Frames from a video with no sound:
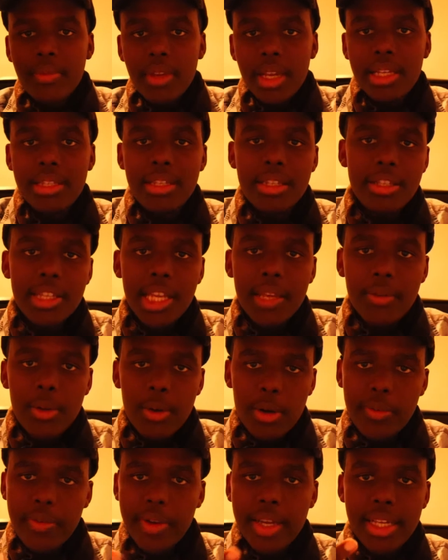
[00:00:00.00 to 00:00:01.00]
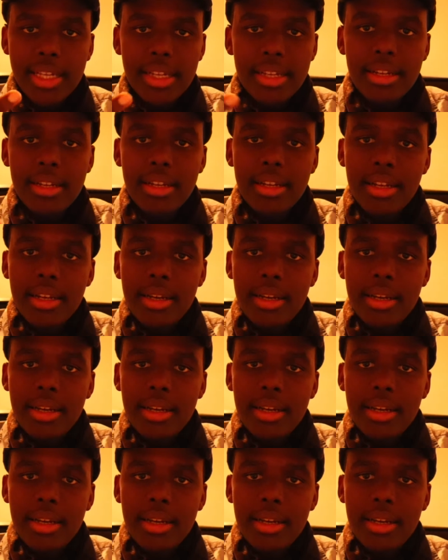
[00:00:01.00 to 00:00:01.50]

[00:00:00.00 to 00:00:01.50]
It's just to give you a rough idea.